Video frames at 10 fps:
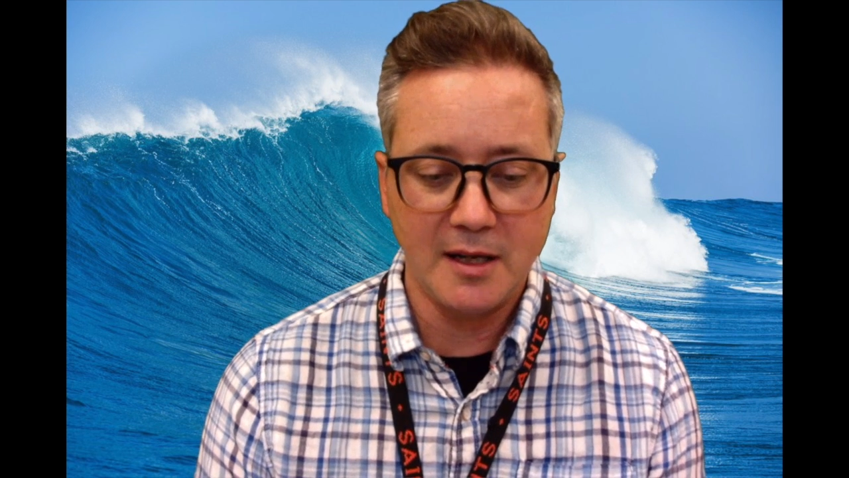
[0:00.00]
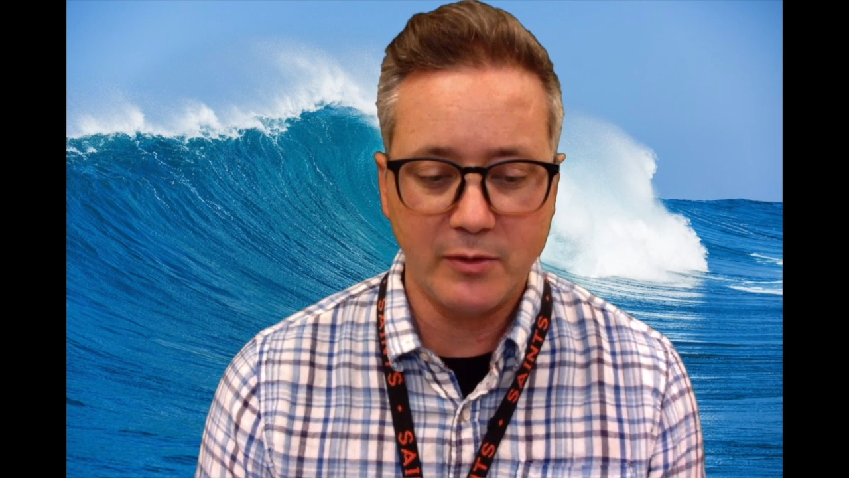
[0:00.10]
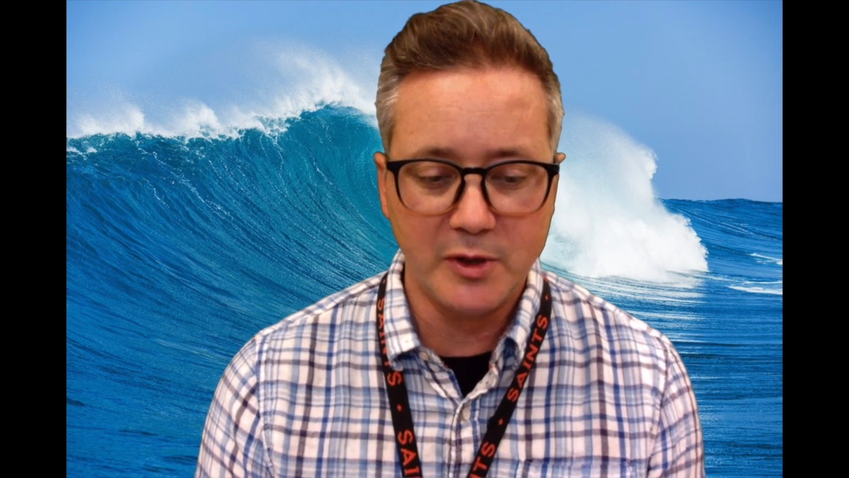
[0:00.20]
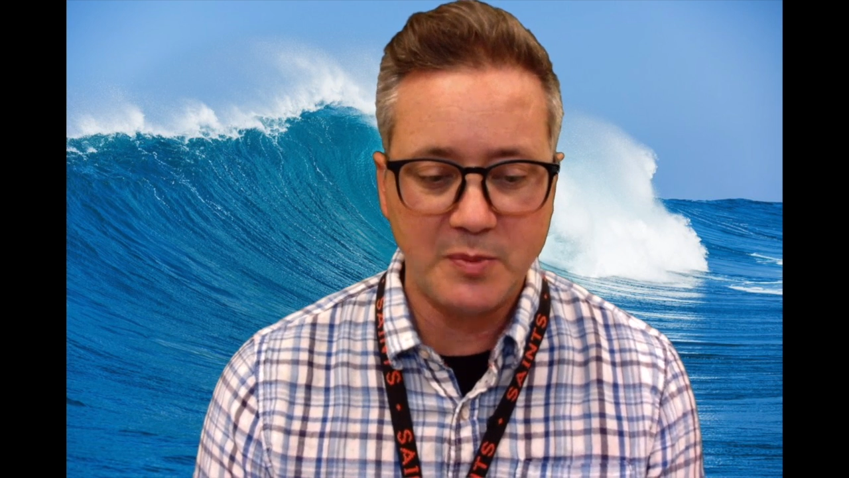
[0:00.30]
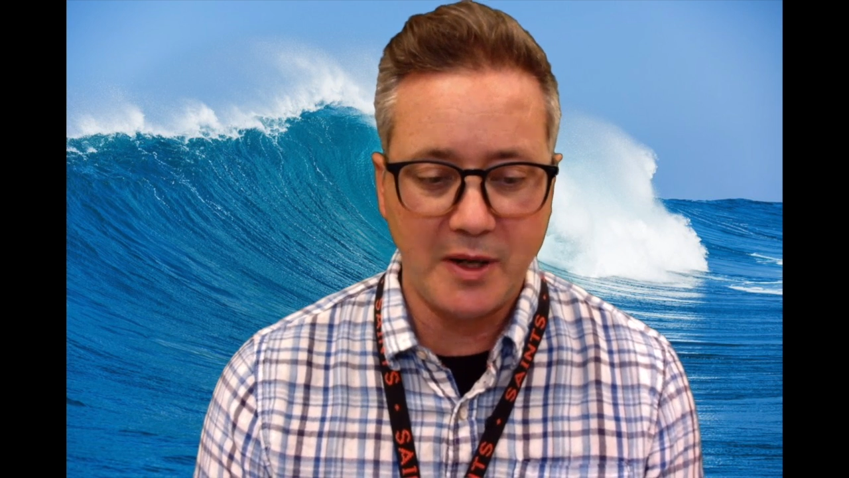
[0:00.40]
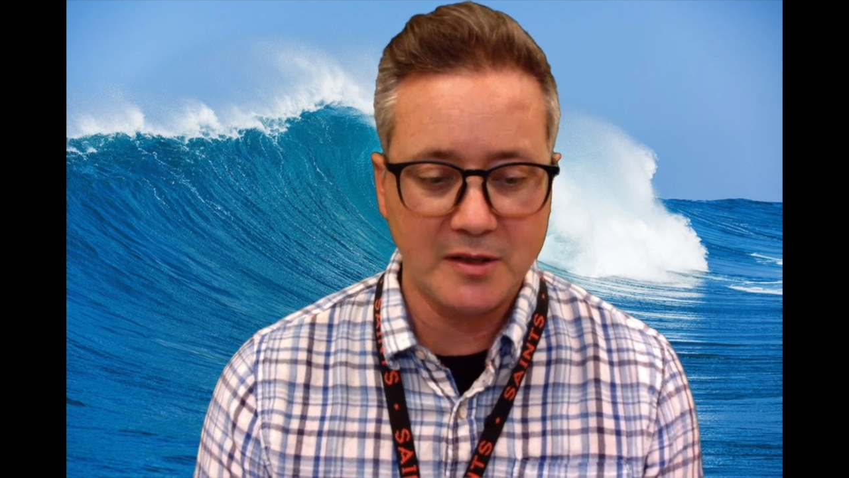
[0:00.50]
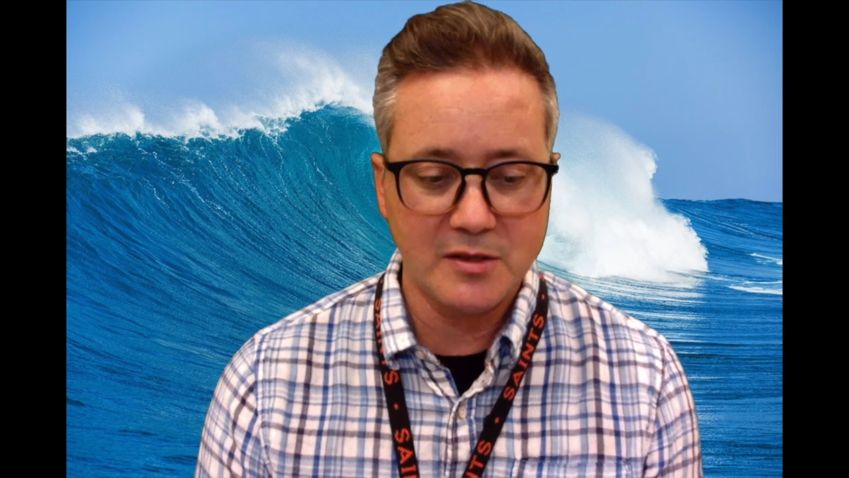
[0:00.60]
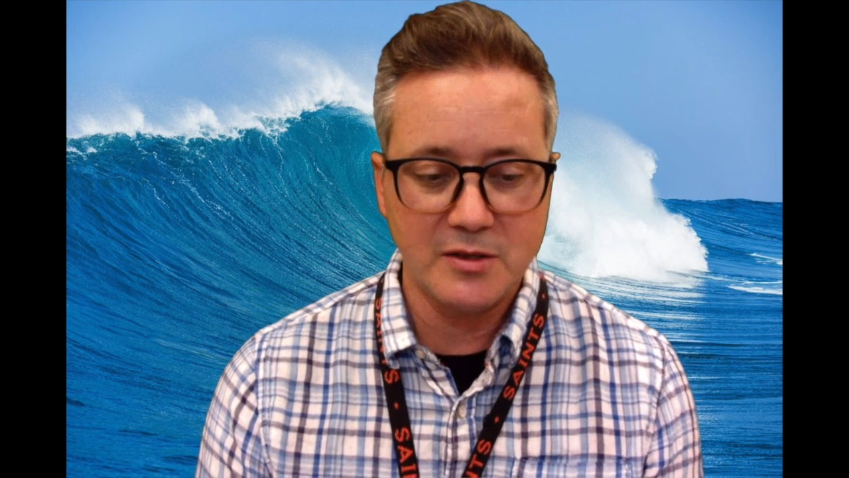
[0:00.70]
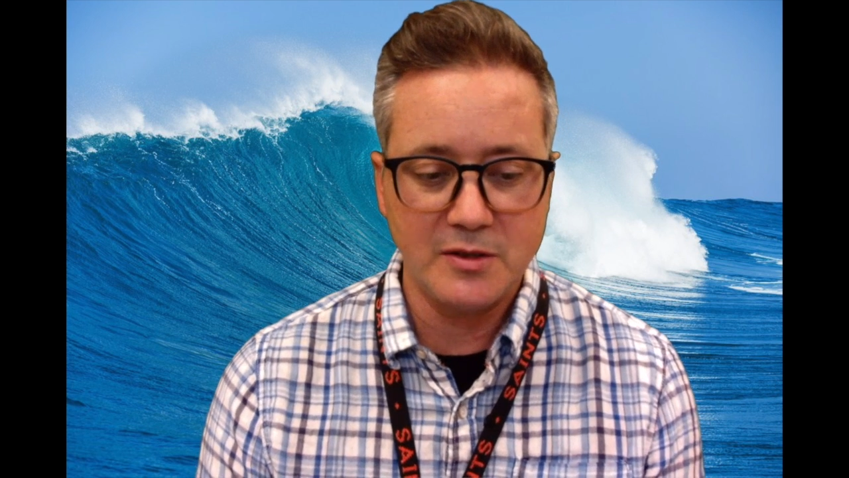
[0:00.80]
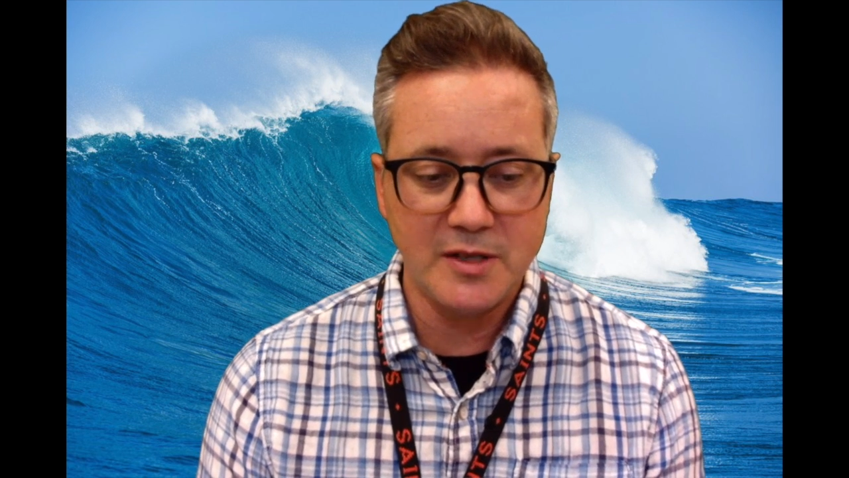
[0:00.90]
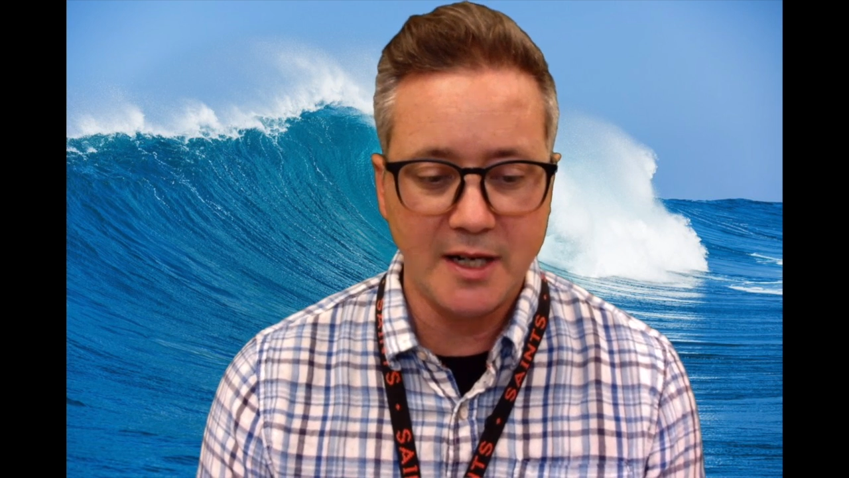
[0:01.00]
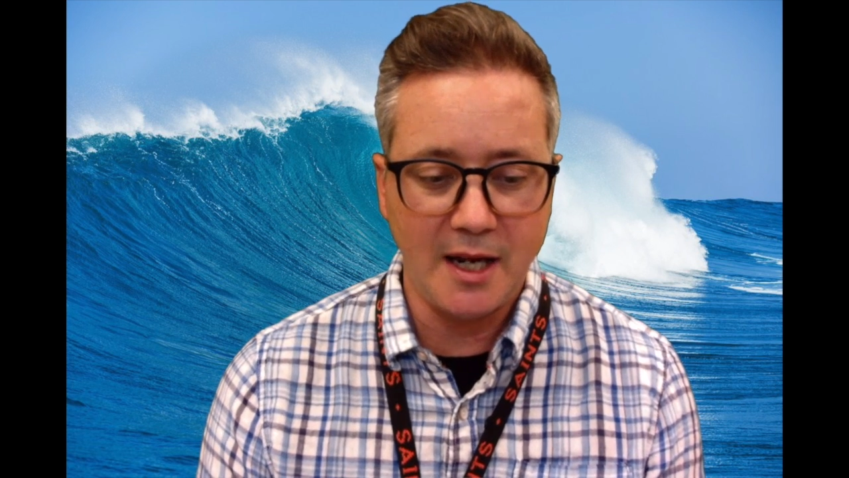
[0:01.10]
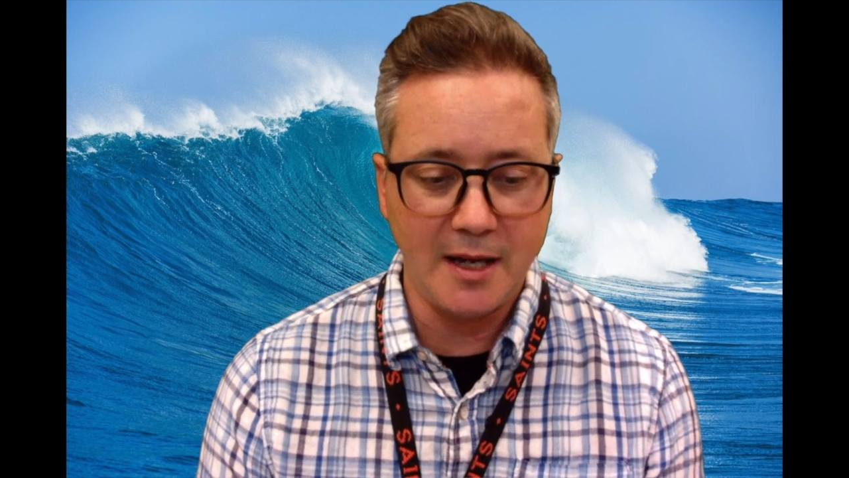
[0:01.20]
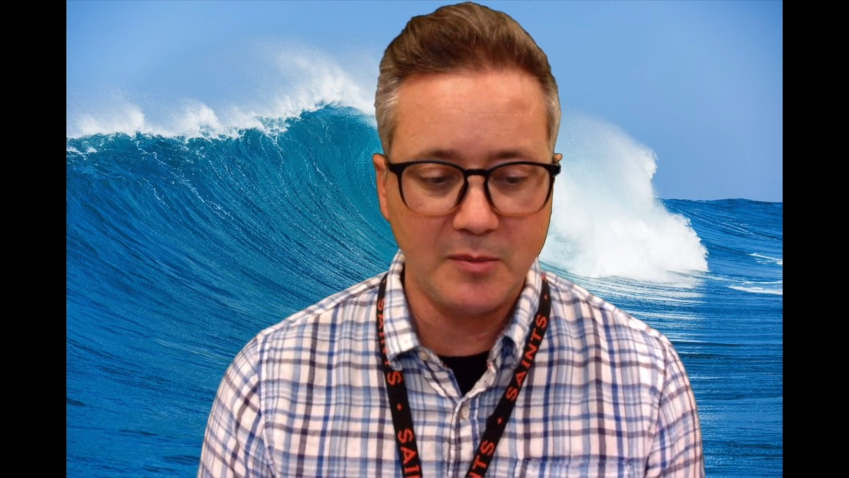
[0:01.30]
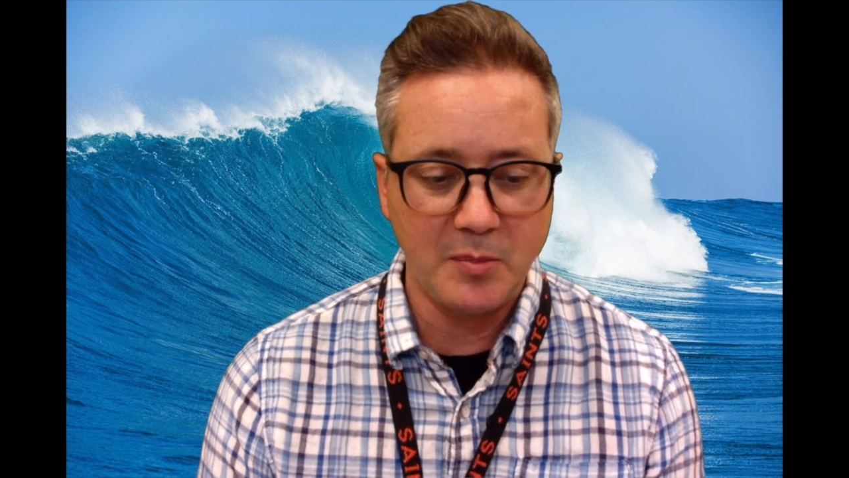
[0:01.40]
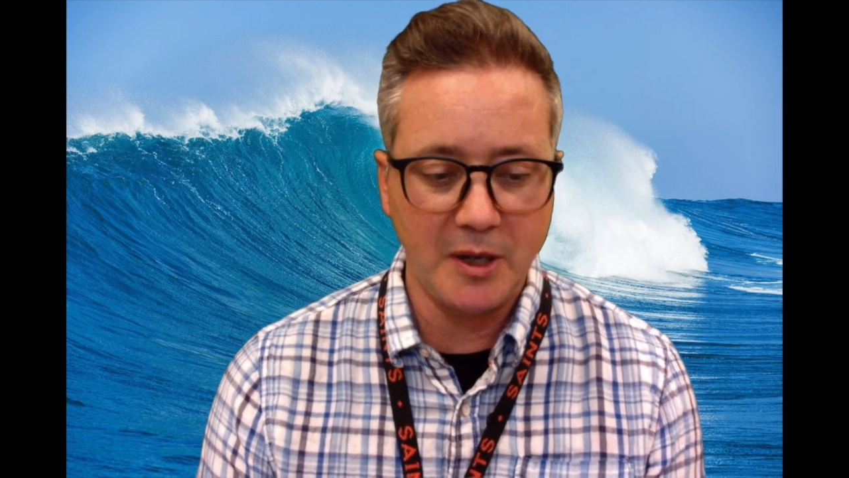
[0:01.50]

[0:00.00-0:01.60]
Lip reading: give a response as soon as I can.